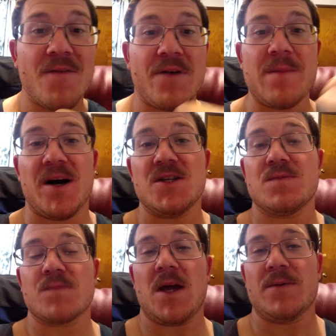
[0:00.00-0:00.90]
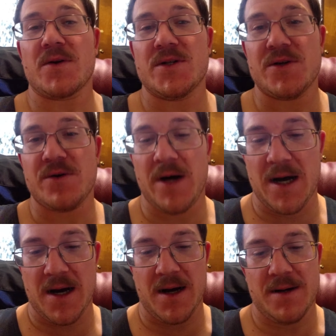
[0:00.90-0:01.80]
very much. I was going to,
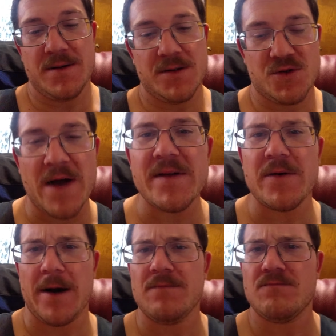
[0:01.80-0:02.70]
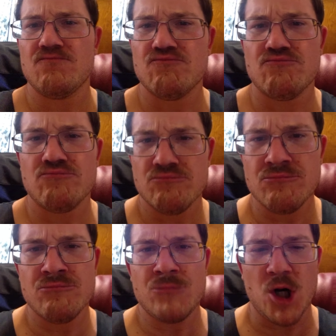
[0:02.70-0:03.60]
uh, traveling around,
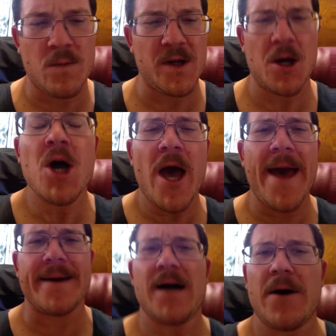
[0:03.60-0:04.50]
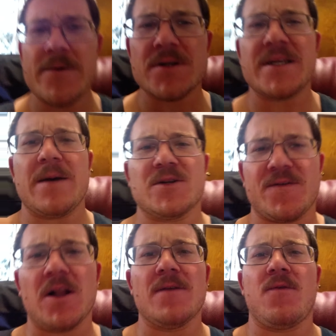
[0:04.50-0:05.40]
you know, I'm like, hey, I'm gonna go see how much
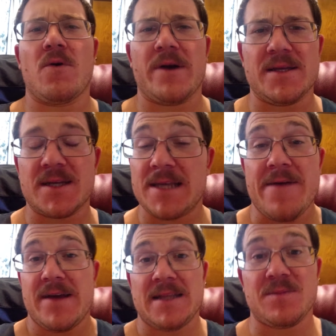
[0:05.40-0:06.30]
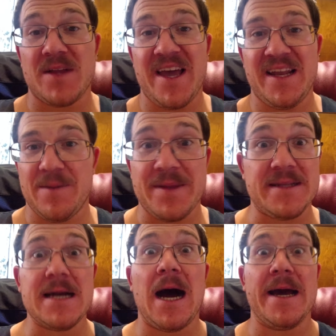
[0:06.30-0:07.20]
Fallout 4 is because I haven't got to play it and I've
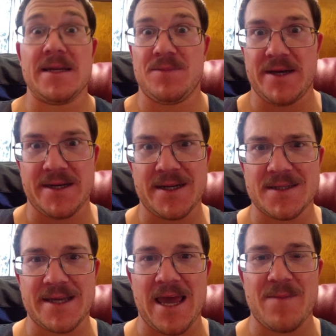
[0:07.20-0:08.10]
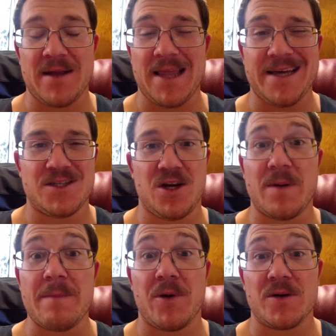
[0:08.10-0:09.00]
been dying to play it because it came out last year on
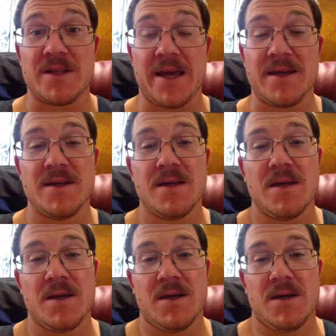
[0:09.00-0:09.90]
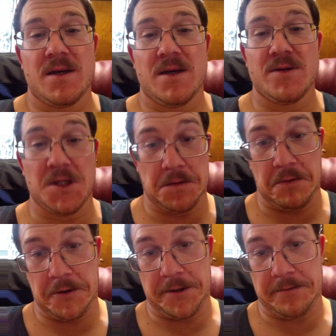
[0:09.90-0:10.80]
my birthday. It was
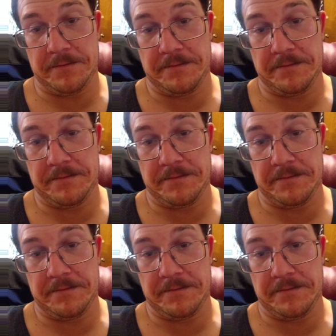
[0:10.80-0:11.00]
disappointing.